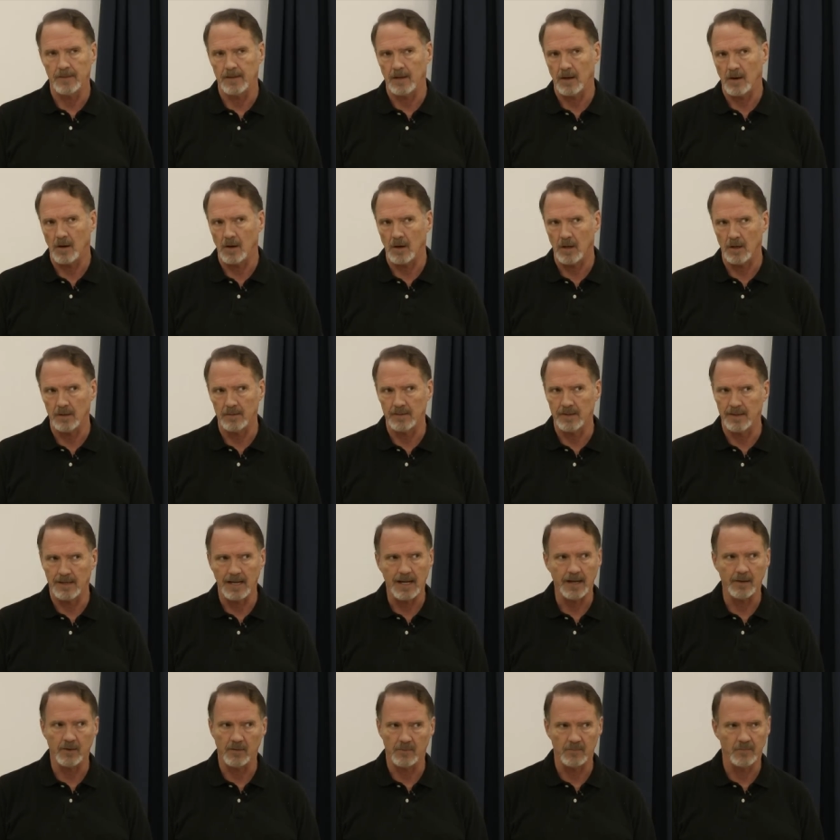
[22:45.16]
Or did
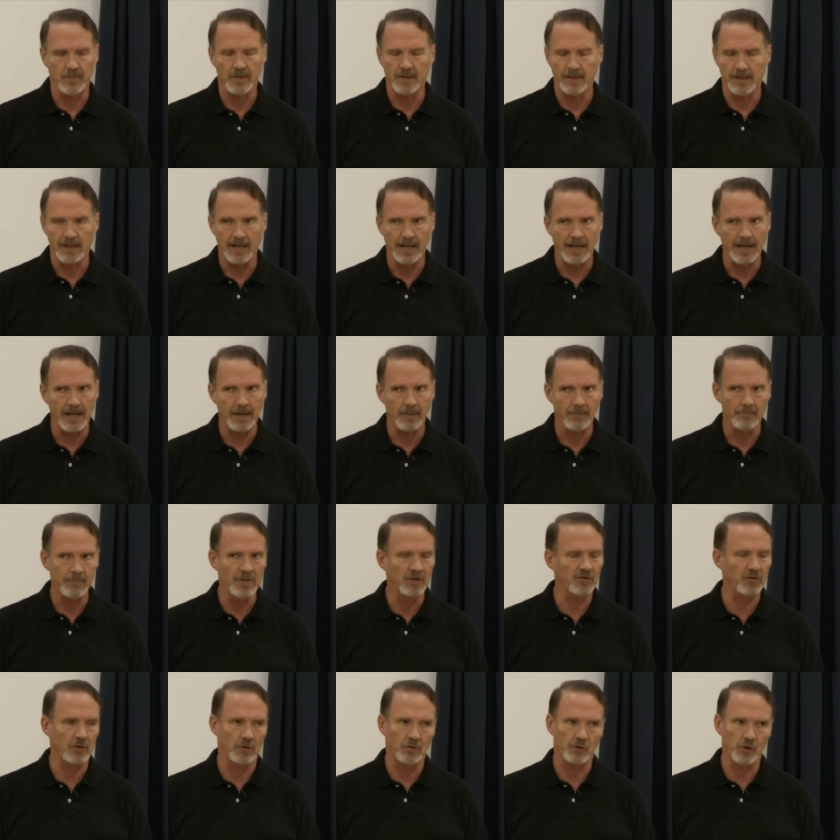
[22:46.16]
I
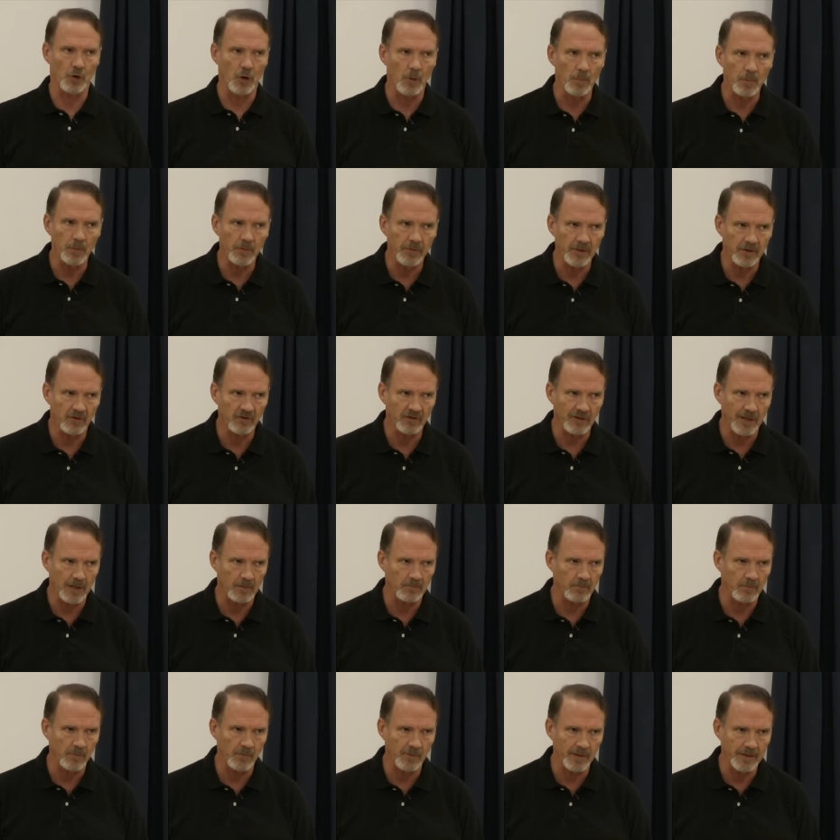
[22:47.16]
misinterpret this set
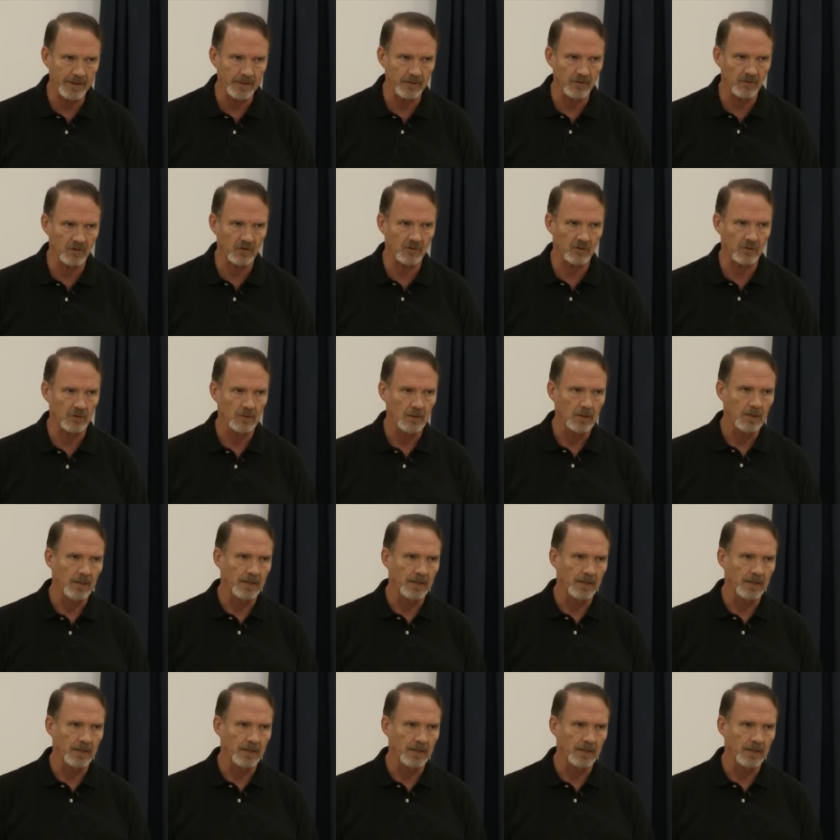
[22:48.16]
of events?